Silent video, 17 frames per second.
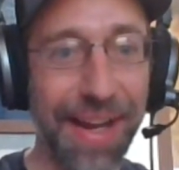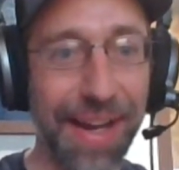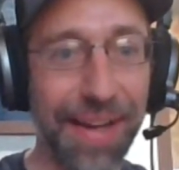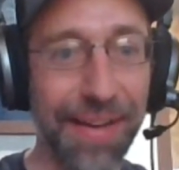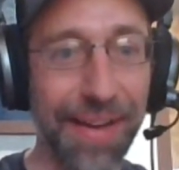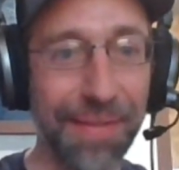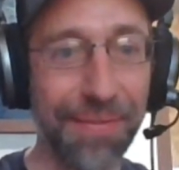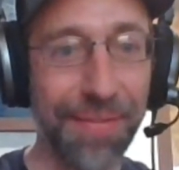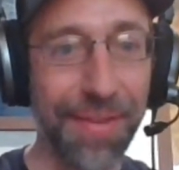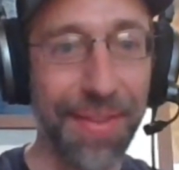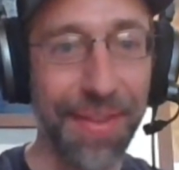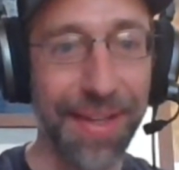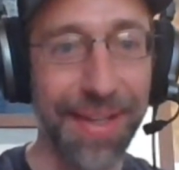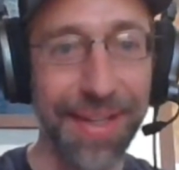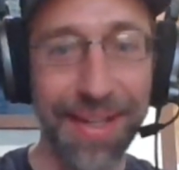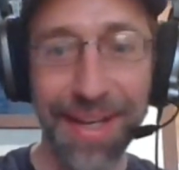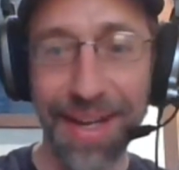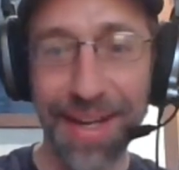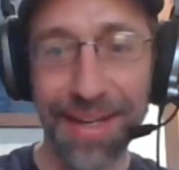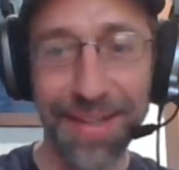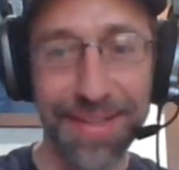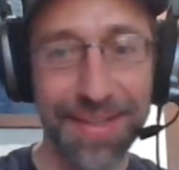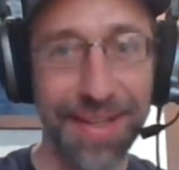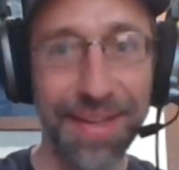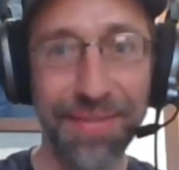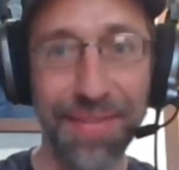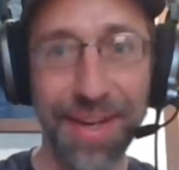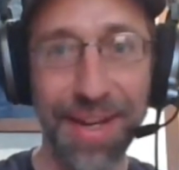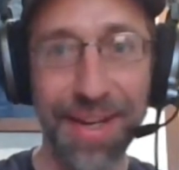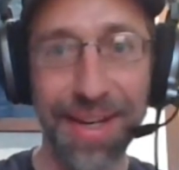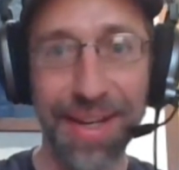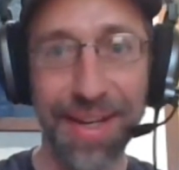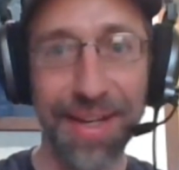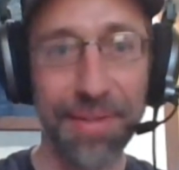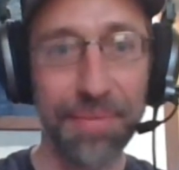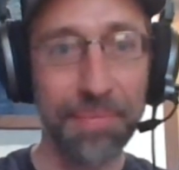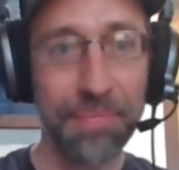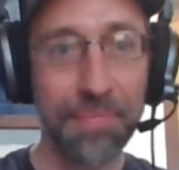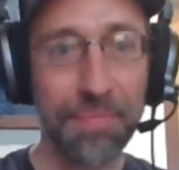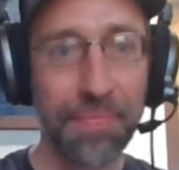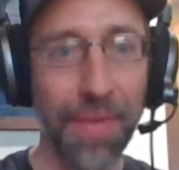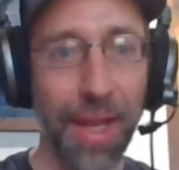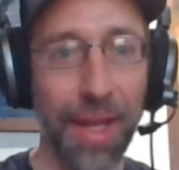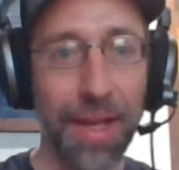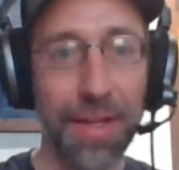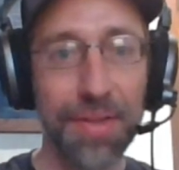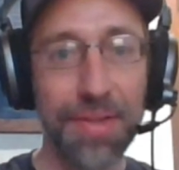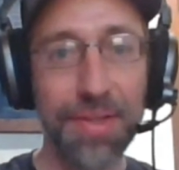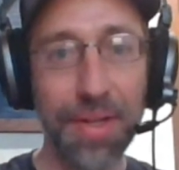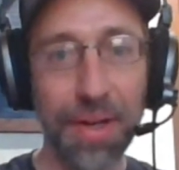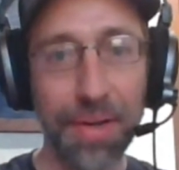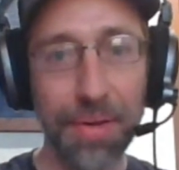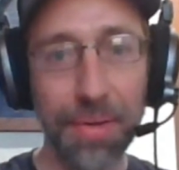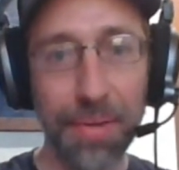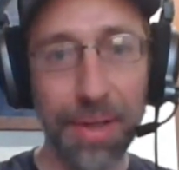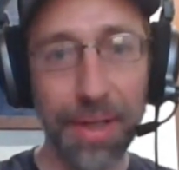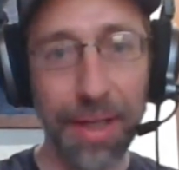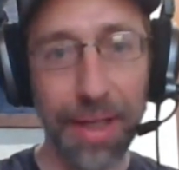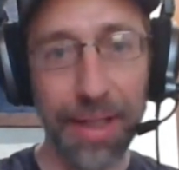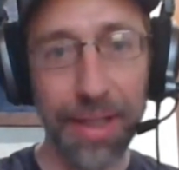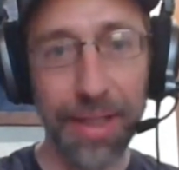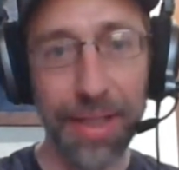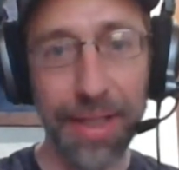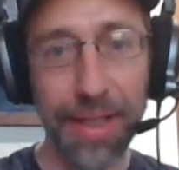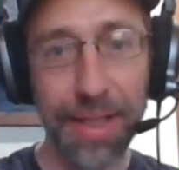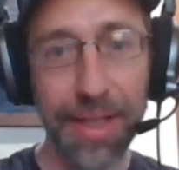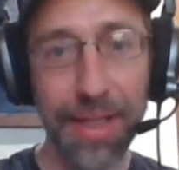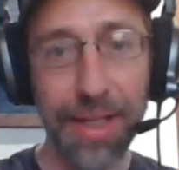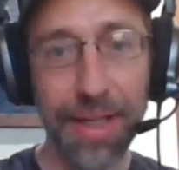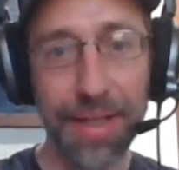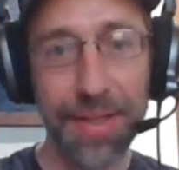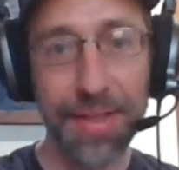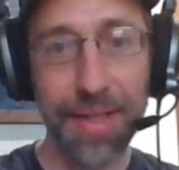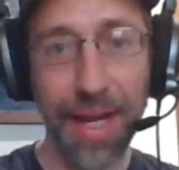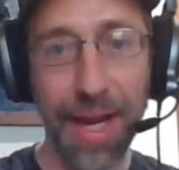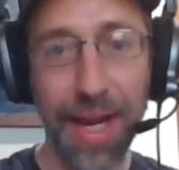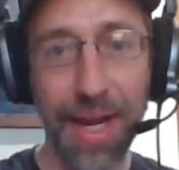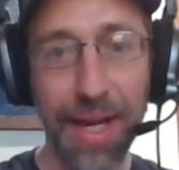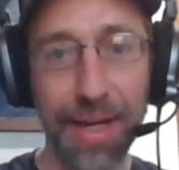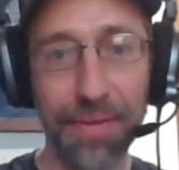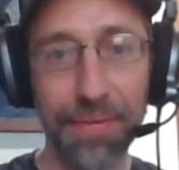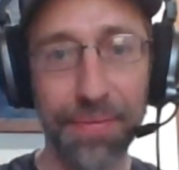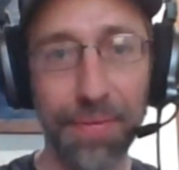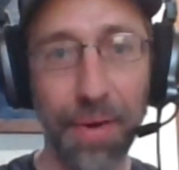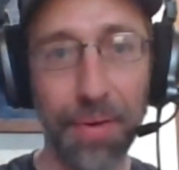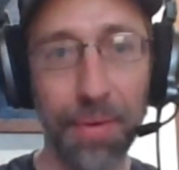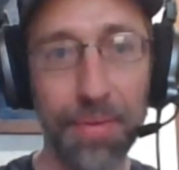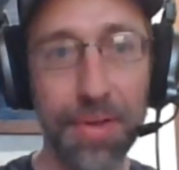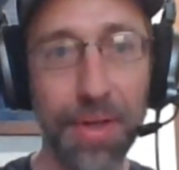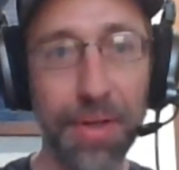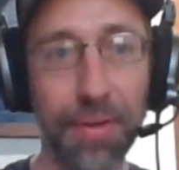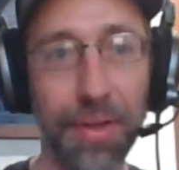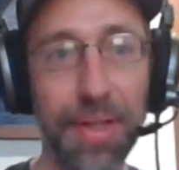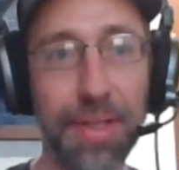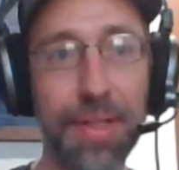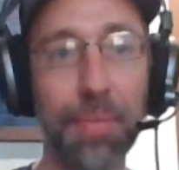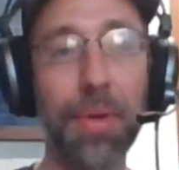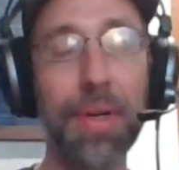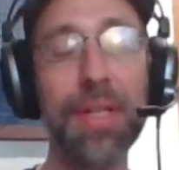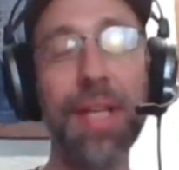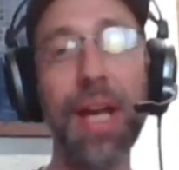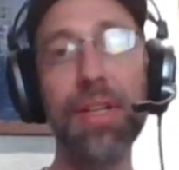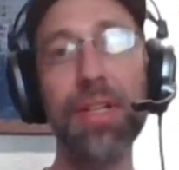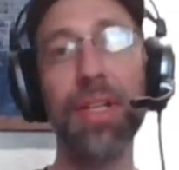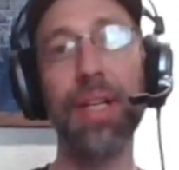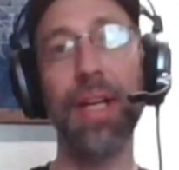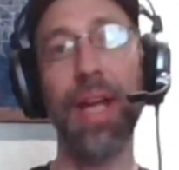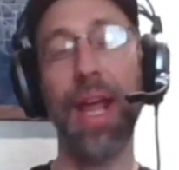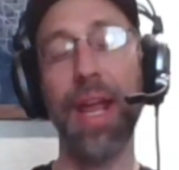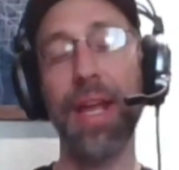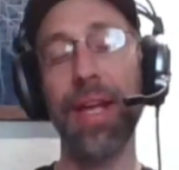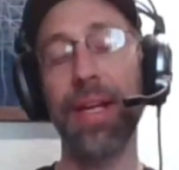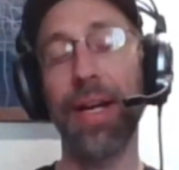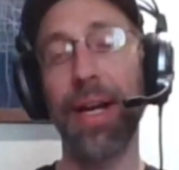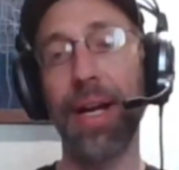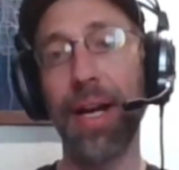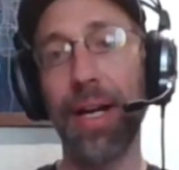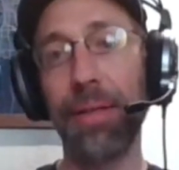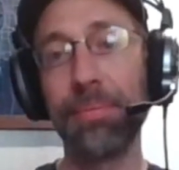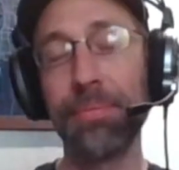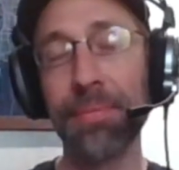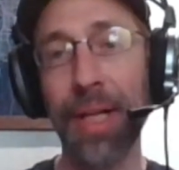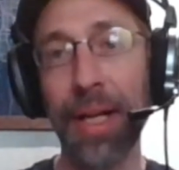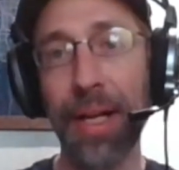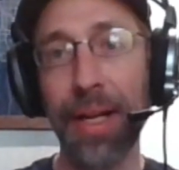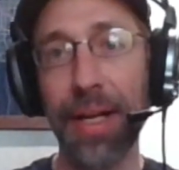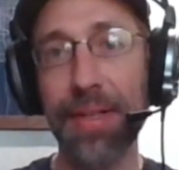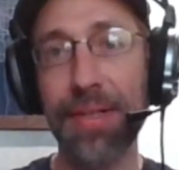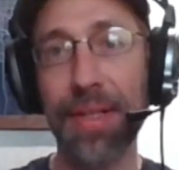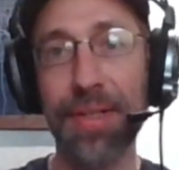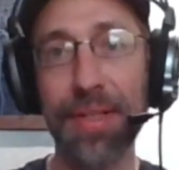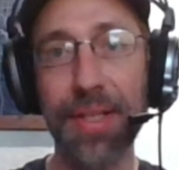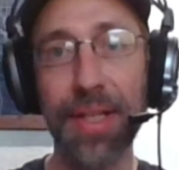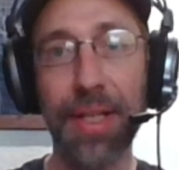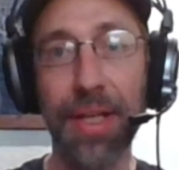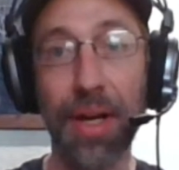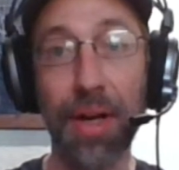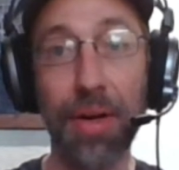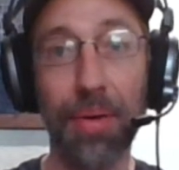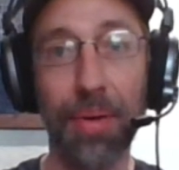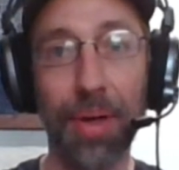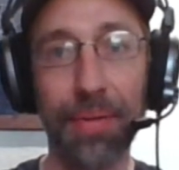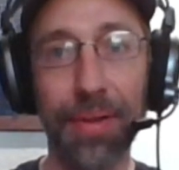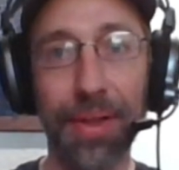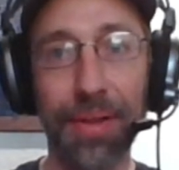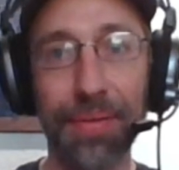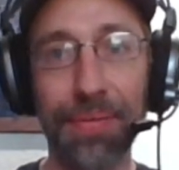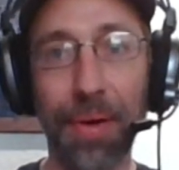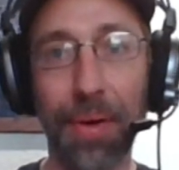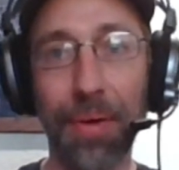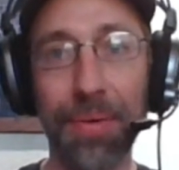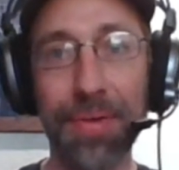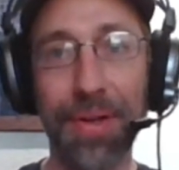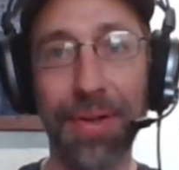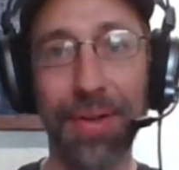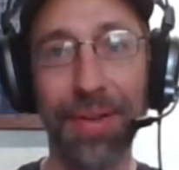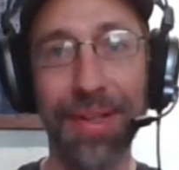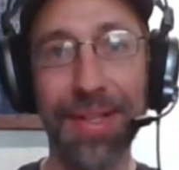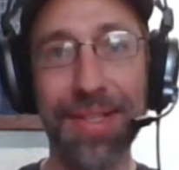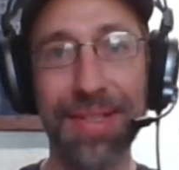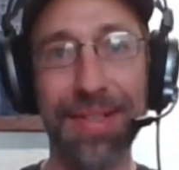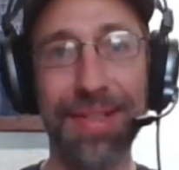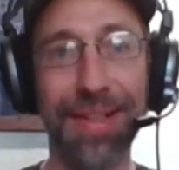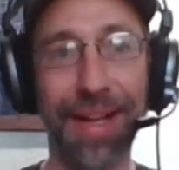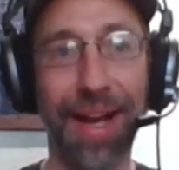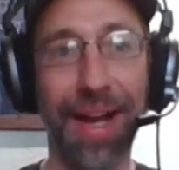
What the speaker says: With E-N instead of A-N. So he is a photojournalist. Well, he's actually a, he's the CEO of a photojournalist